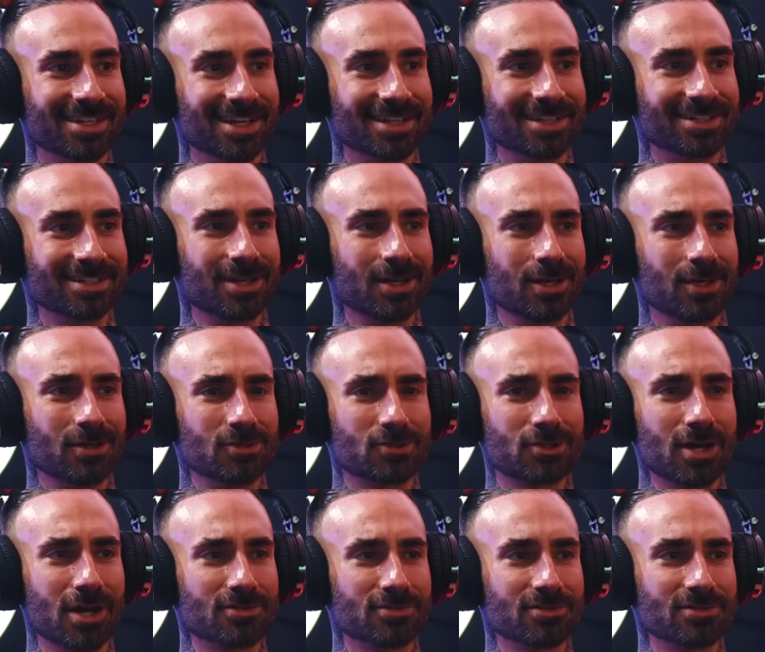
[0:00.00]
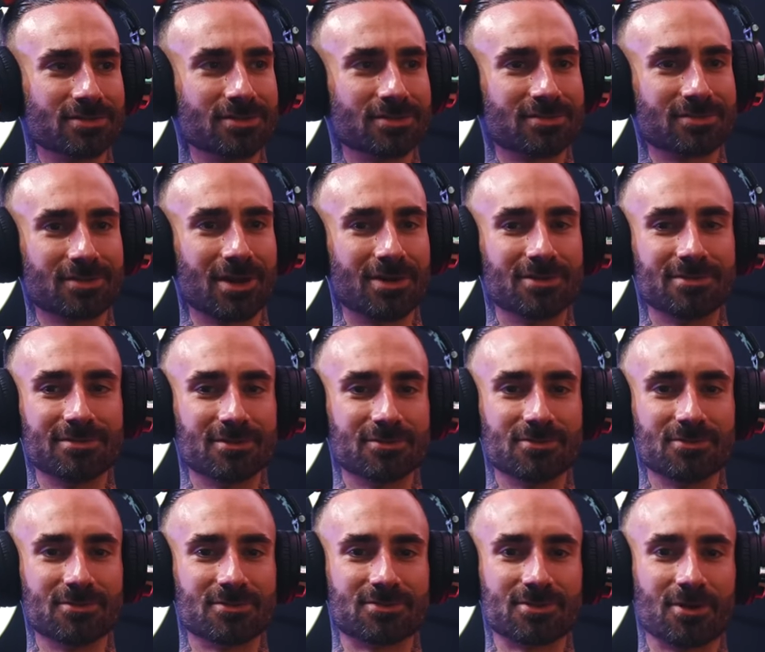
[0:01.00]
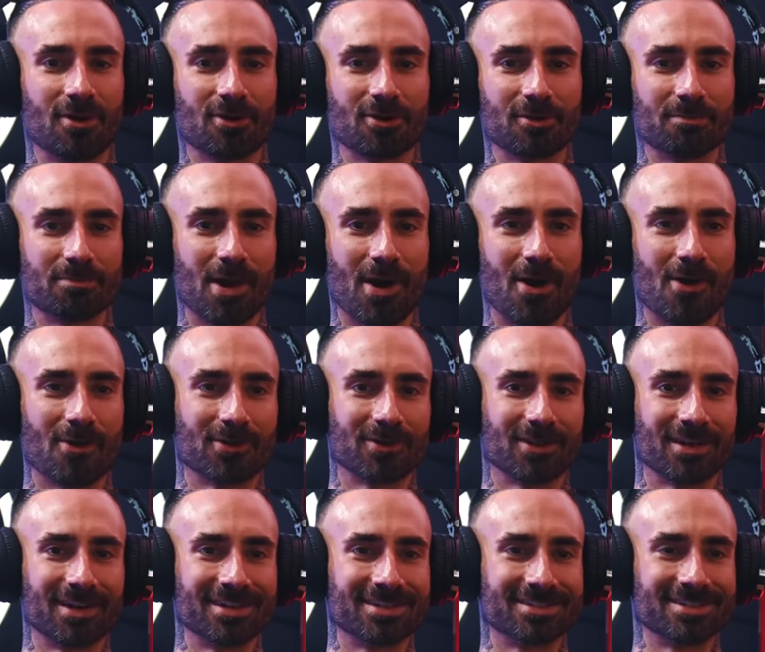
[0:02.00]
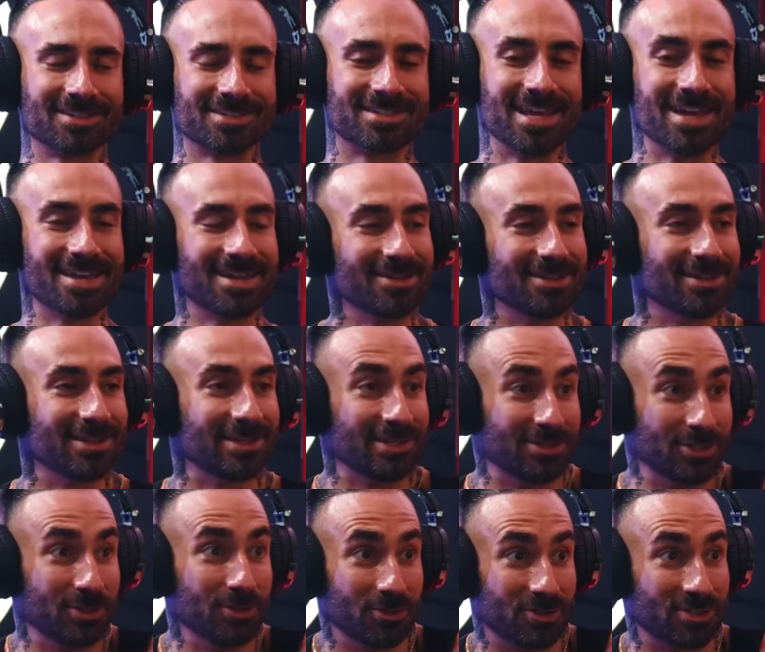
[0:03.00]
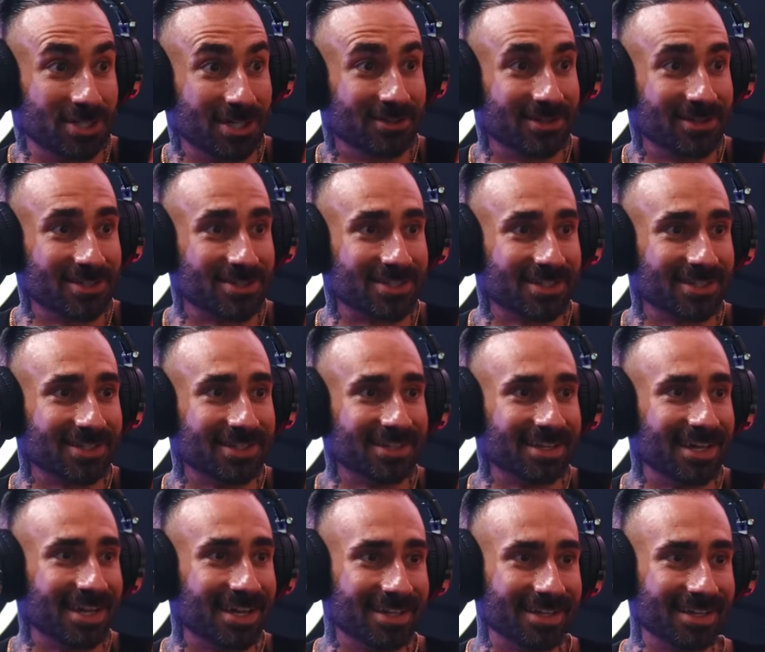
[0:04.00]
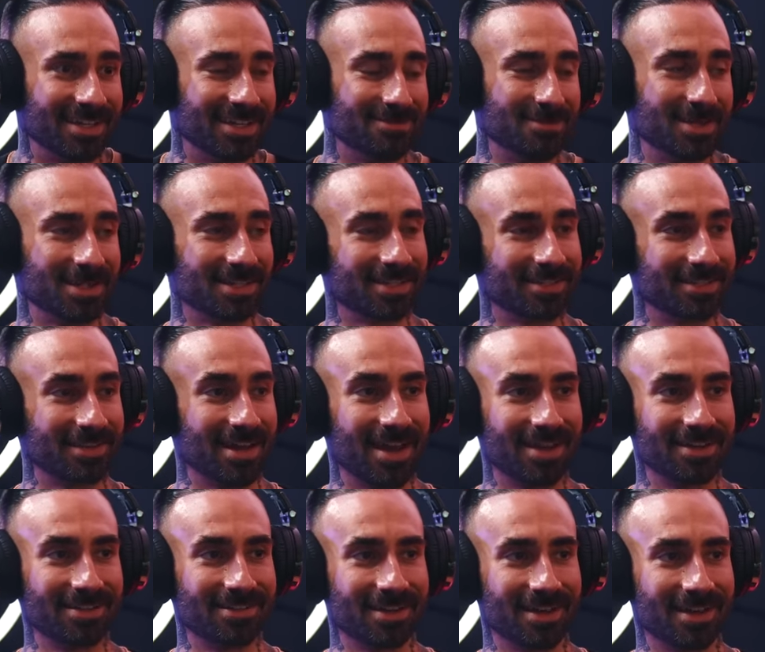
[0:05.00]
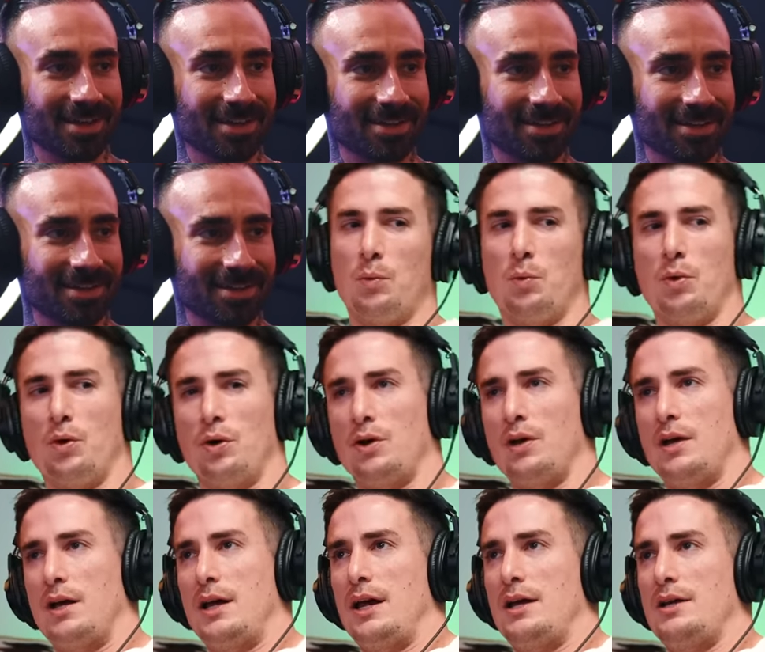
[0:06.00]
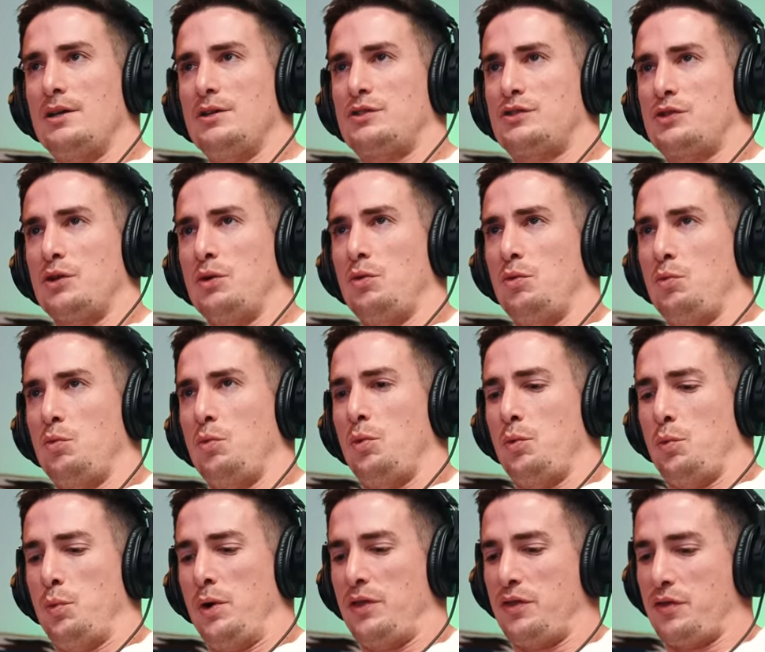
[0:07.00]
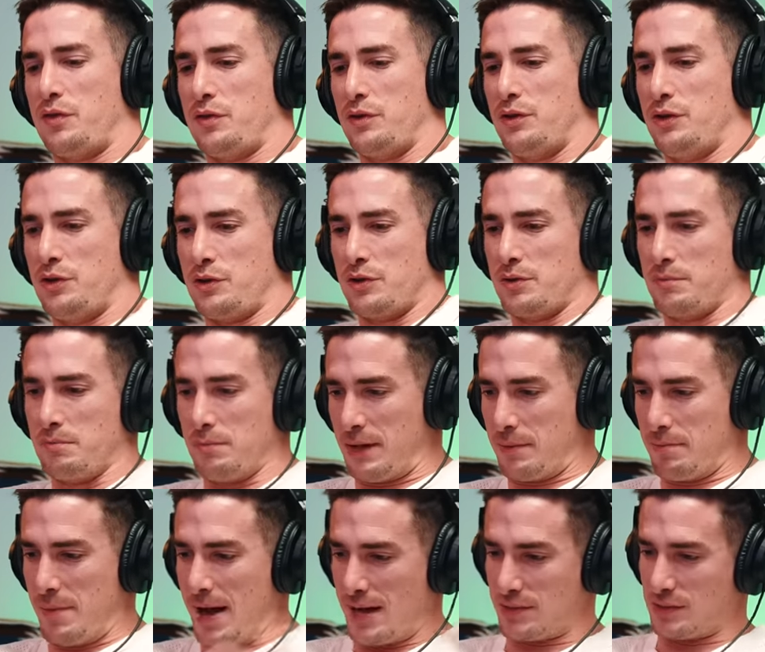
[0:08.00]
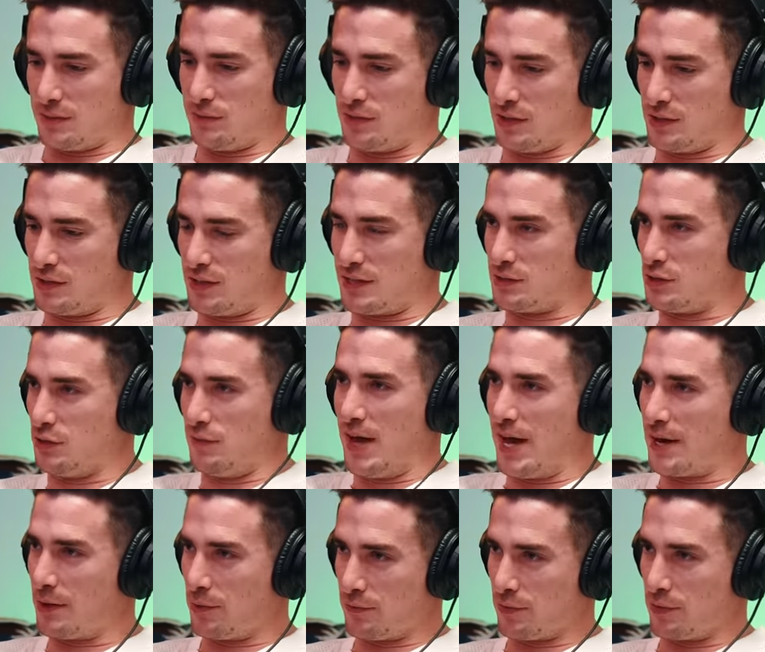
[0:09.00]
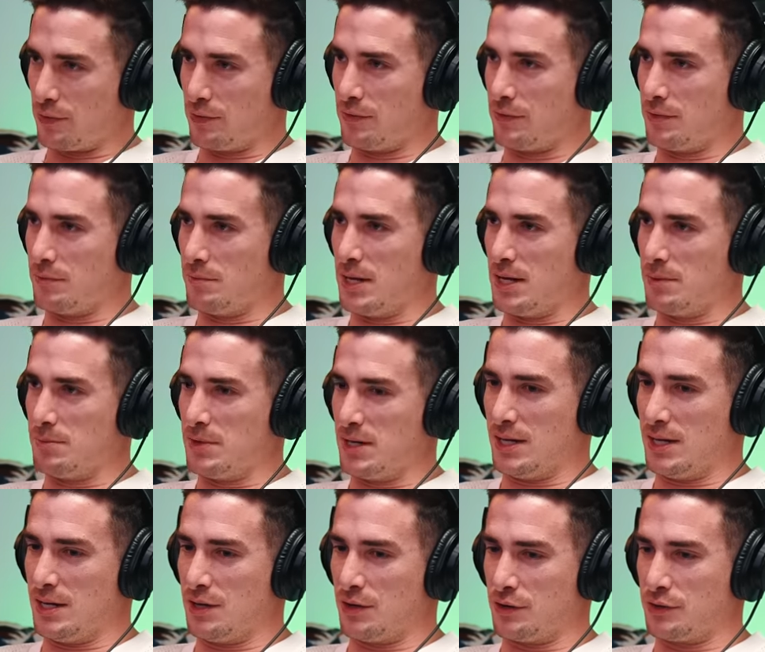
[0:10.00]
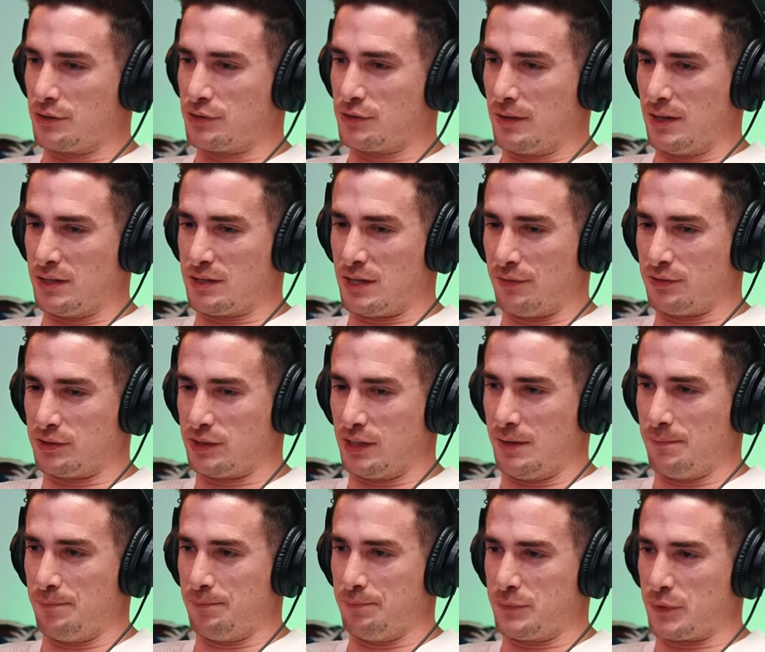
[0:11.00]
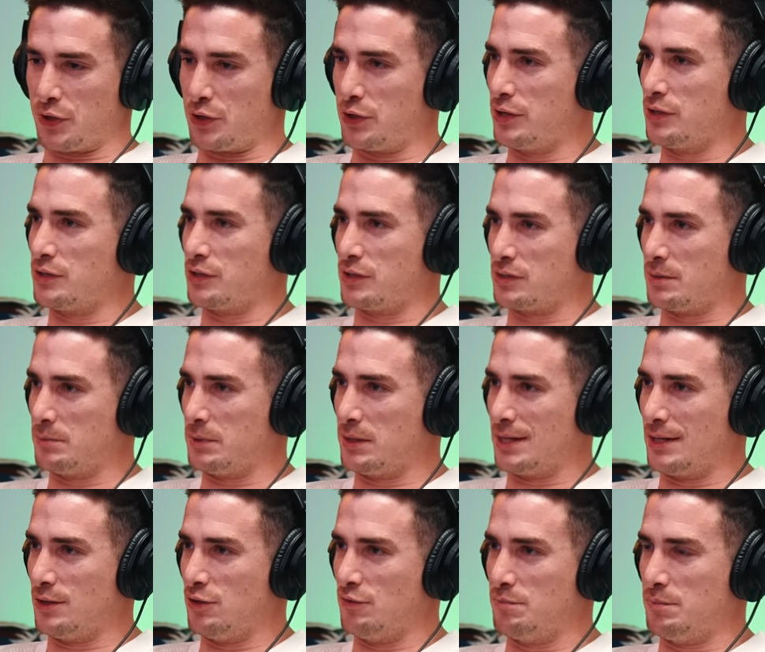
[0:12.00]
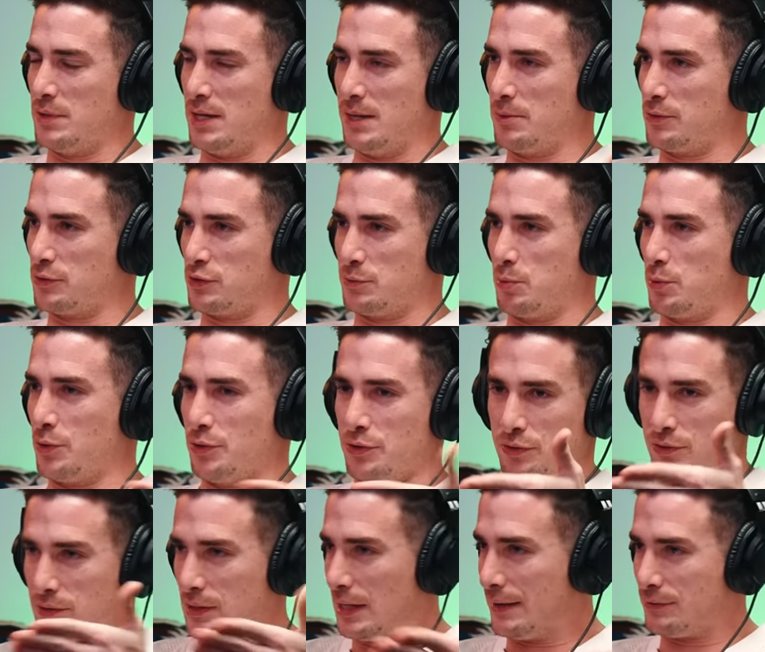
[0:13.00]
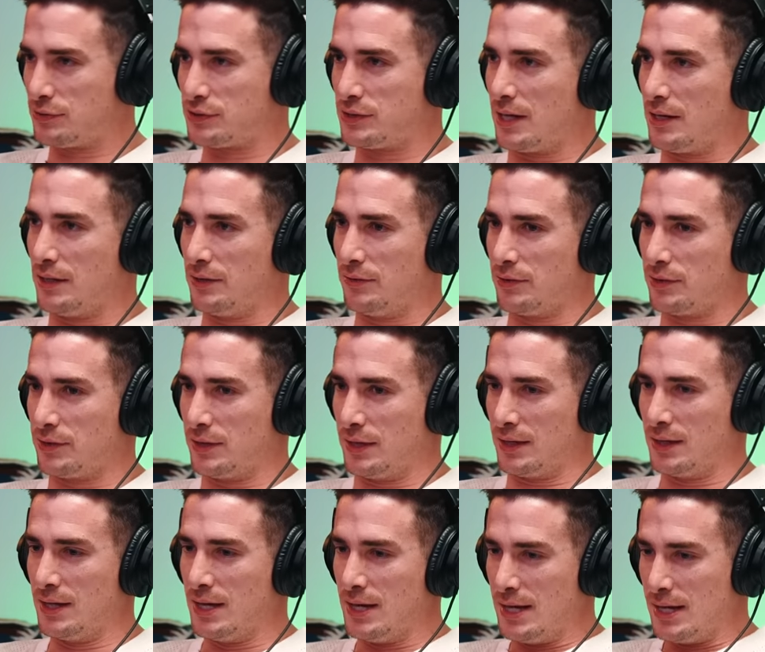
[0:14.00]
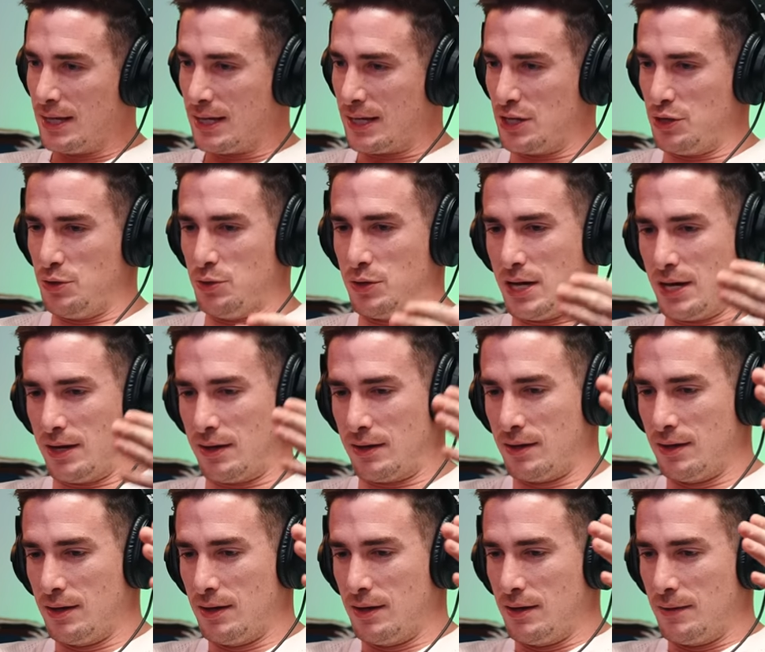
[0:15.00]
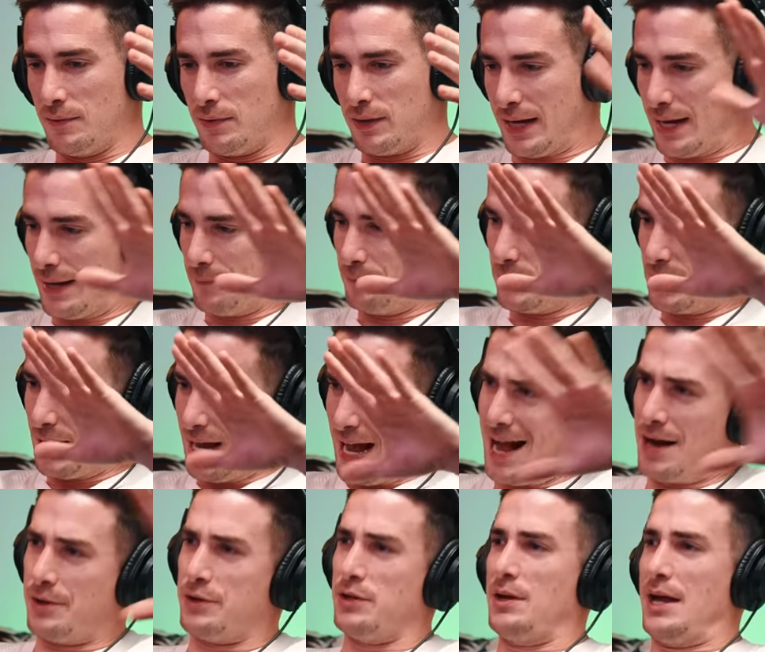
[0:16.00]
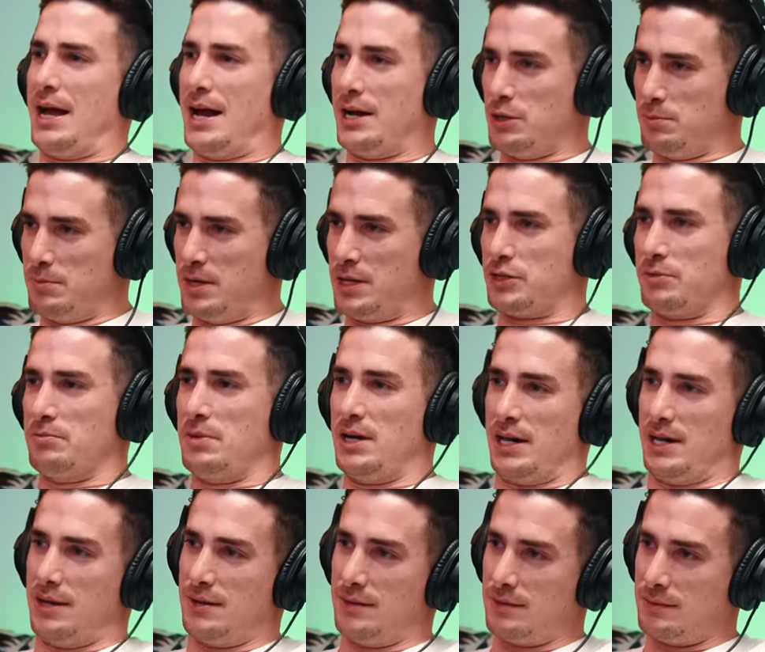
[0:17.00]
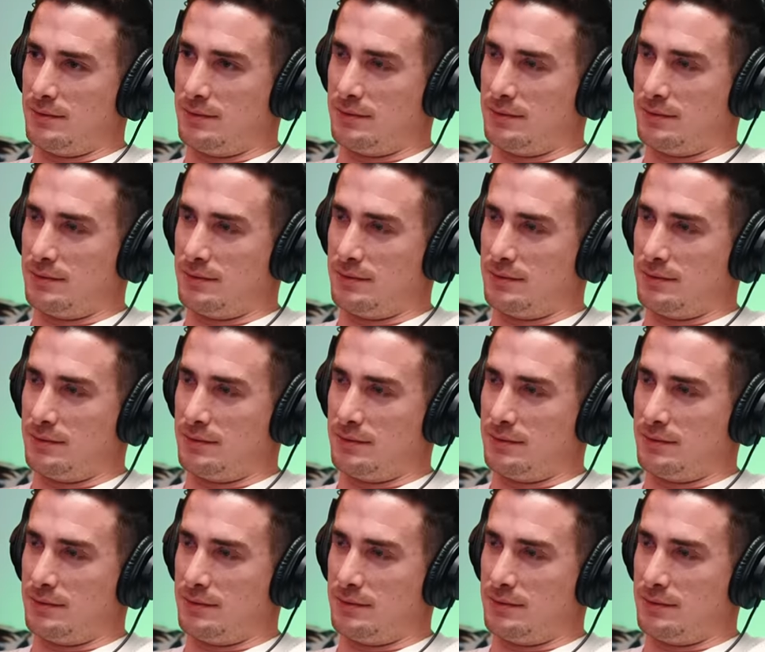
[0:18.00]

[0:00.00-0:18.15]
Like, this guy doesn't know what he's talking about, or like just taking it too seriously and being like, dude, how do you not? Well, so with your like massive success you've had over the many, years, it's obviously turned into something that you've been able to support your lifestyle and everything. Can you kind of like, how do you make your money?